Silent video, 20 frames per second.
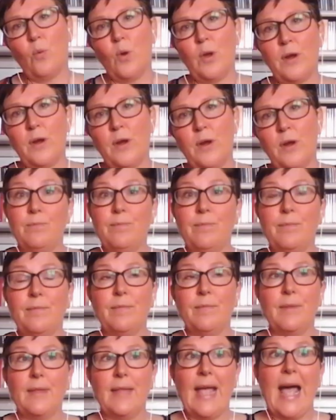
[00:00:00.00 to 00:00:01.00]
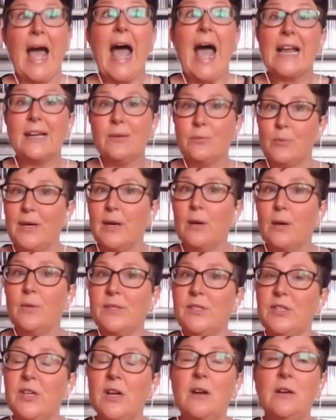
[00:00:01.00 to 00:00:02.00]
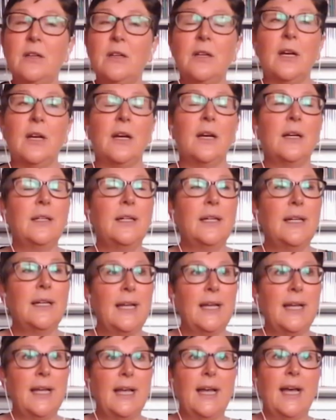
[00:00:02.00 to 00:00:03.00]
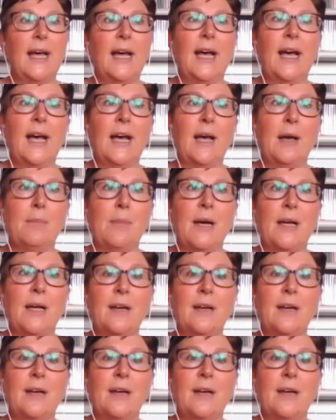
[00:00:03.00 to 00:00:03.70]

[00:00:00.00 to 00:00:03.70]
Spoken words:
Jenny Evans, who focuses on empowering women to get more from life,